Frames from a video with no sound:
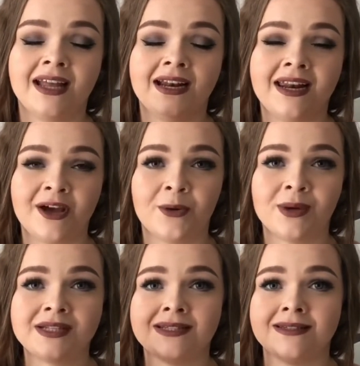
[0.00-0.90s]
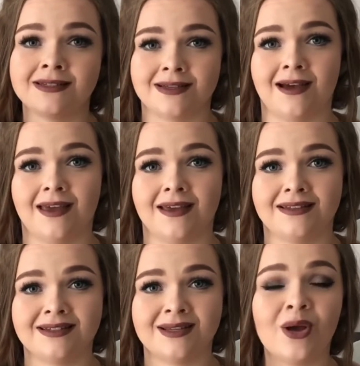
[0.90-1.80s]
Liquid
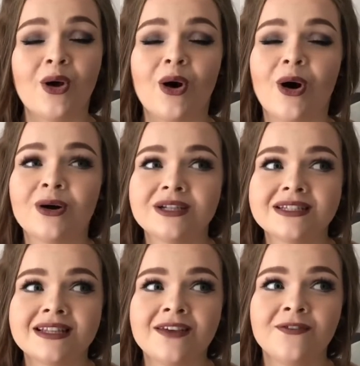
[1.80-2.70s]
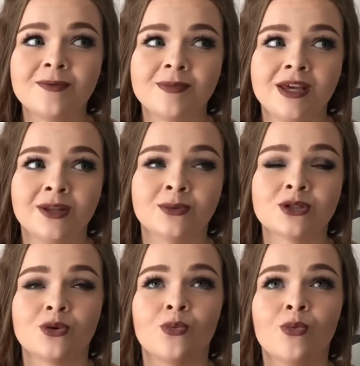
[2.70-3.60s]
diet. Honestly, for me, it was
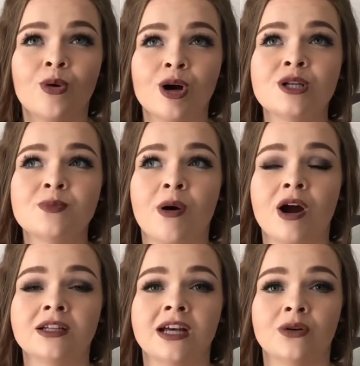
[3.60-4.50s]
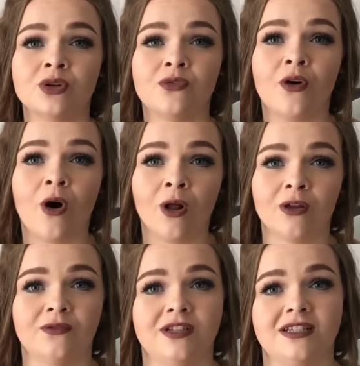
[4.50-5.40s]
the worst part out of all
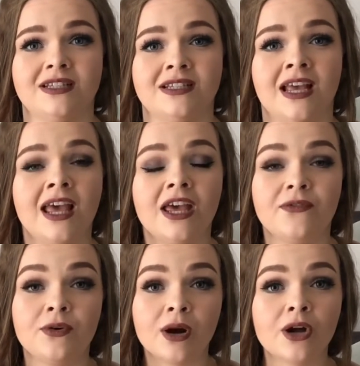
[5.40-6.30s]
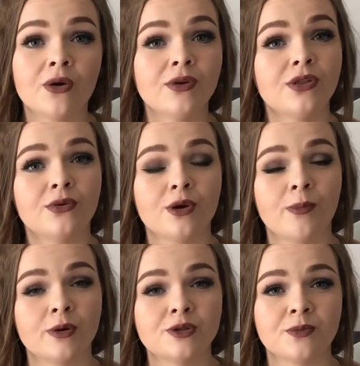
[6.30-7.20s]
of this. If you are going through your
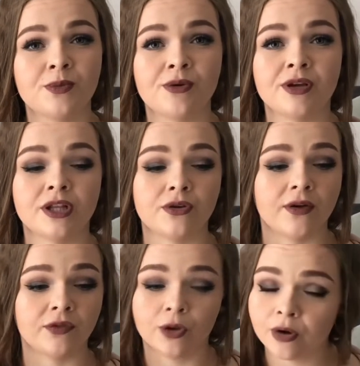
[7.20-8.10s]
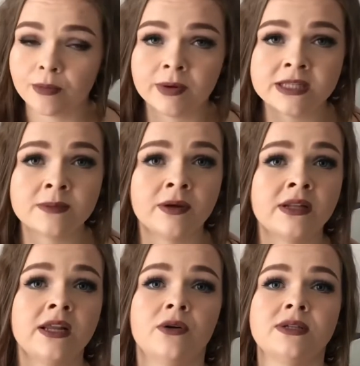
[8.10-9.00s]
post-op period and you have no complaints about the
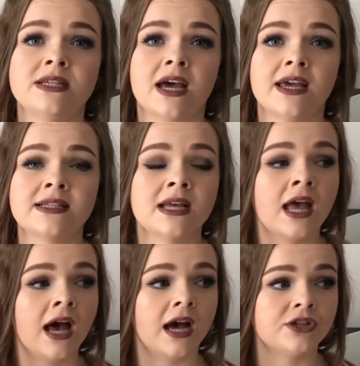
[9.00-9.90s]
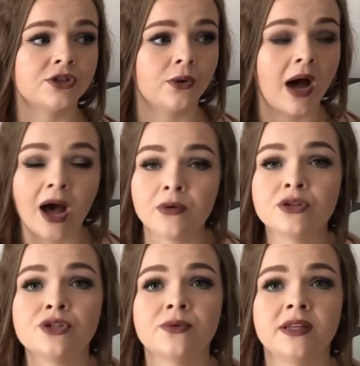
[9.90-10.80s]
liquid diet, I don't know how you're
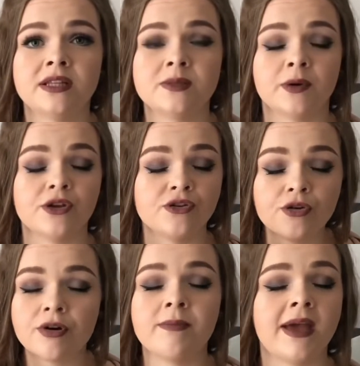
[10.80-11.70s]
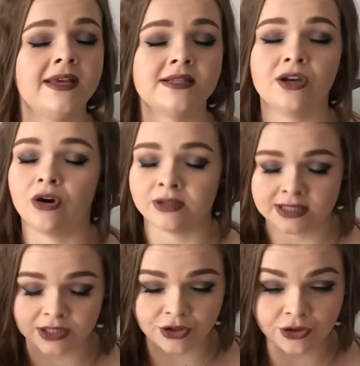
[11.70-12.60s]
doing this, but you're amazing.
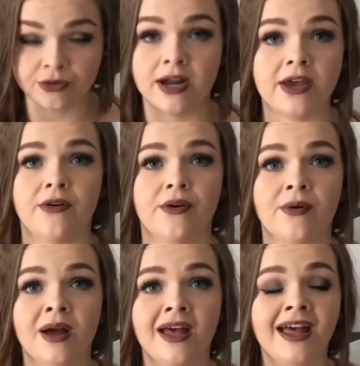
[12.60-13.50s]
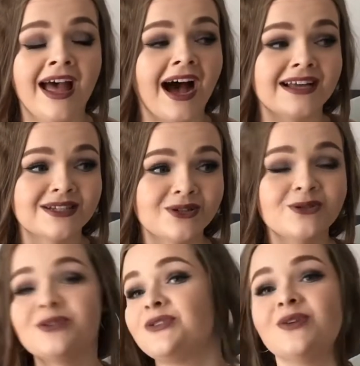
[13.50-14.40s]
Honestly, you're a hero. As I told
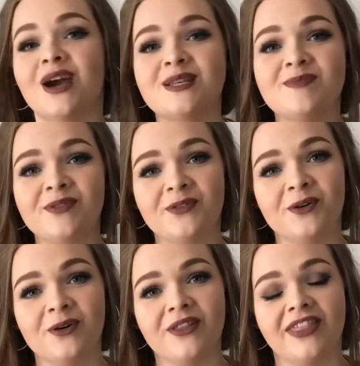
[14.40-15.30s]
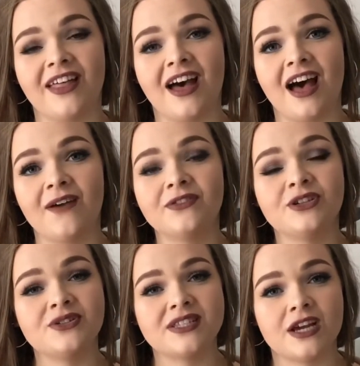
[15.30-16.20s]
you guys before, that after
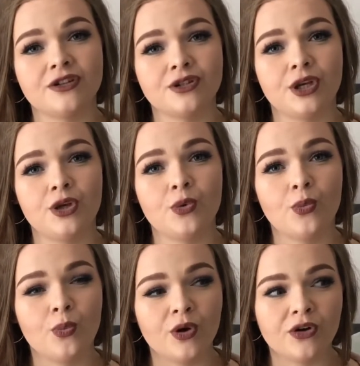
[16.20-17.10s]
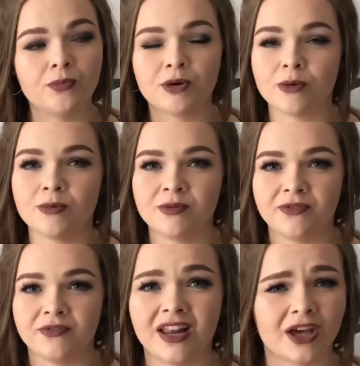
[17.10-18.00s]
your surgery, you will probably
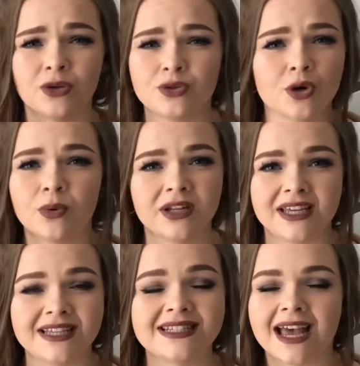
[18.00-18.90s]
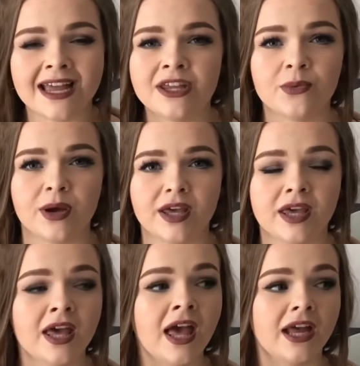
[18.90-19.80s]
feel you don't want to eat anyway.
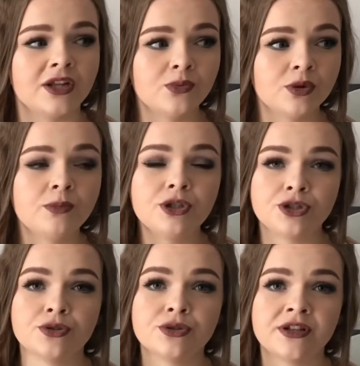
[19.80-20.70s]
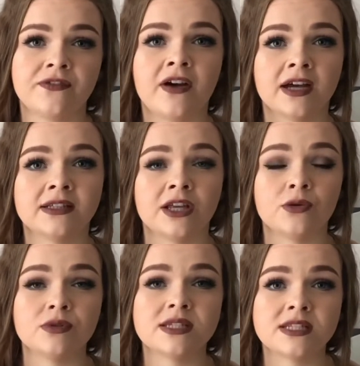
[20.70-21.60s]
And it will be due to the fact that you
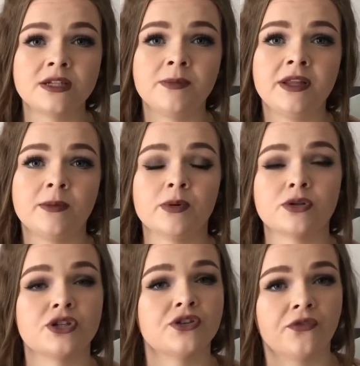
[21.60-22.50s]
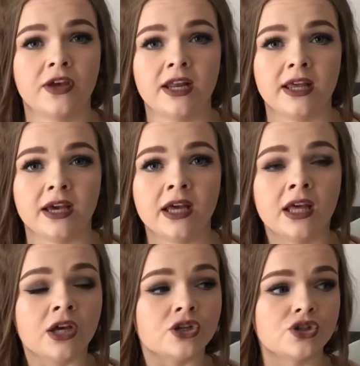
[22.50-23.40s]
will still be in the process of healing.
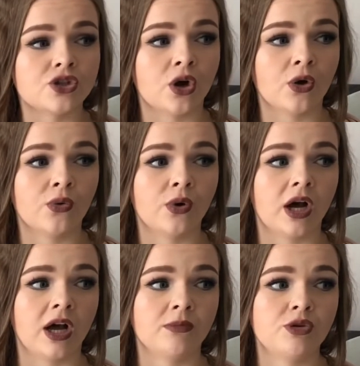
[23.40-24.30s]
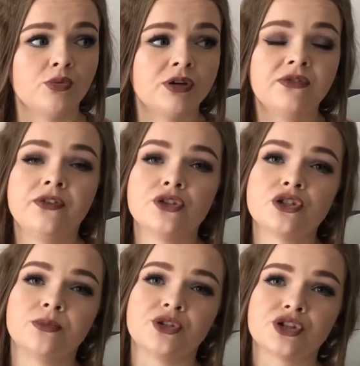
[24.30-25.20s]
So you will feel
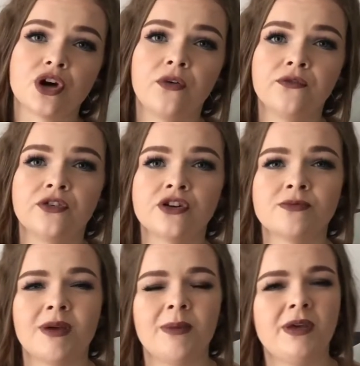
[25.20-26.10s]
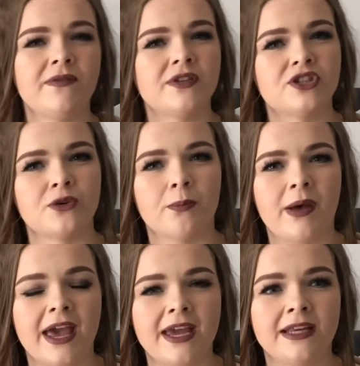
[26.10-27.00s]
some discomfort, maybe even some
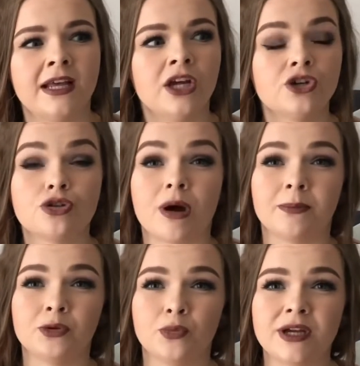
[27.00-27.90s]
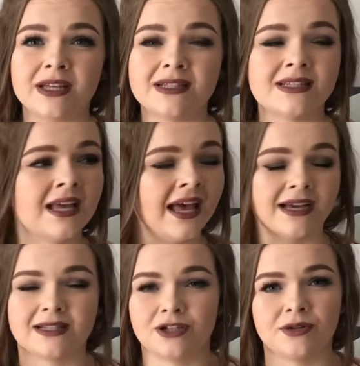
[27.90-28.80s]
pain, trapped winds,
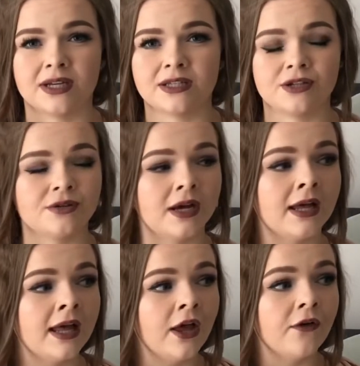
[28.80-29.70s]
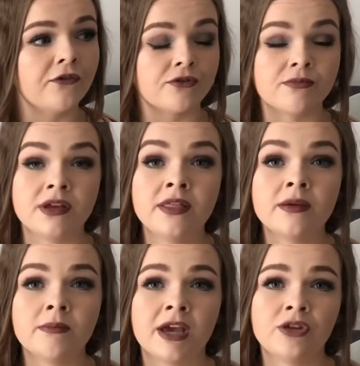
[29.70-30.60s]
etc., etc. For me, the
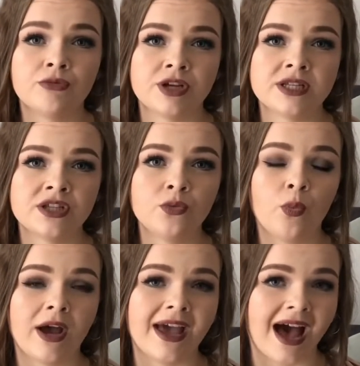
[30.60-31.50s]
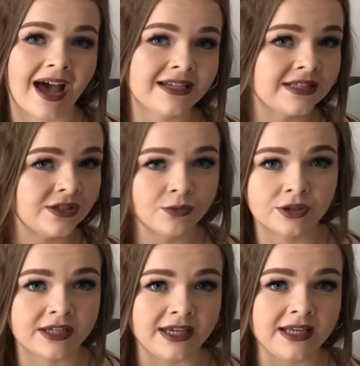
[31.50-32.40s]
main reason why I didn't want
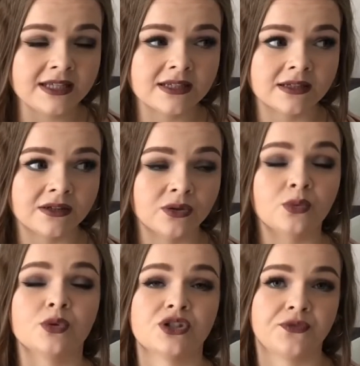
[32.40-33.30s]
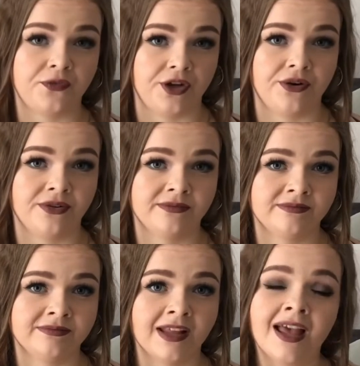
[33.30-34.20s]
to eat was fear.
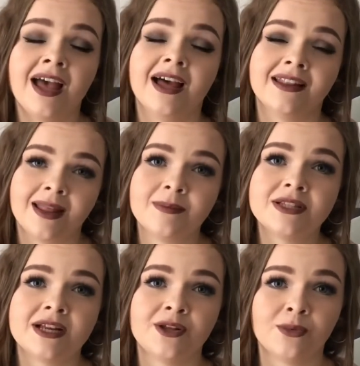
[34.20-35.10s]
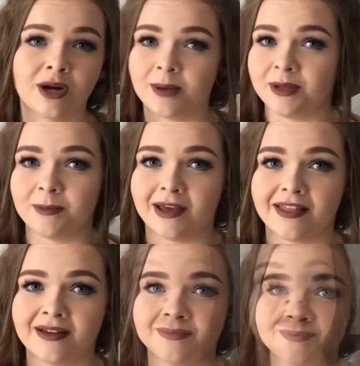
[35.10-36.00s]
And let me tell you what I mean by that.